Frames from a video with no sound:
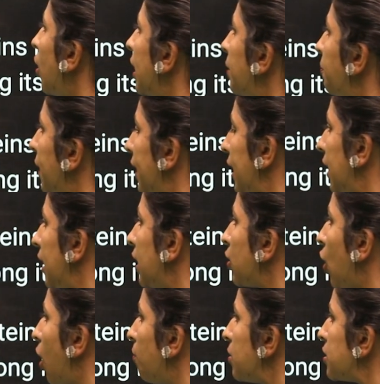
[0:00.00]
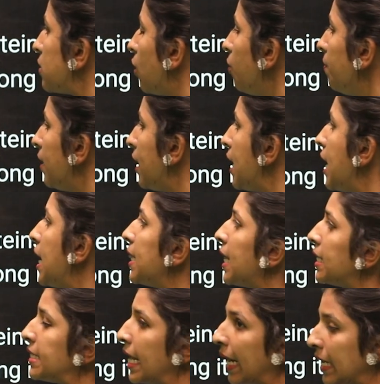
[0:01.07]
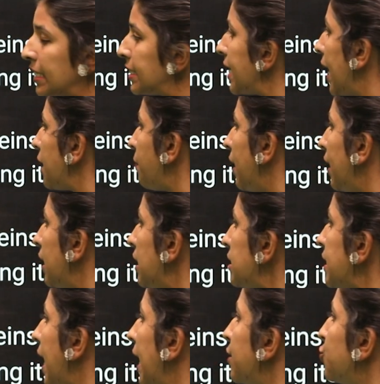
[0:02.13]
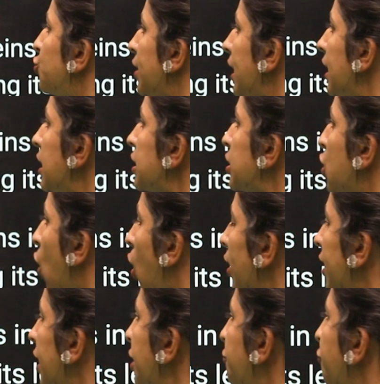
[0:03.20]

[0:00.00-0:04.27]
on a particular chromosome. The second statement is, a gene is not an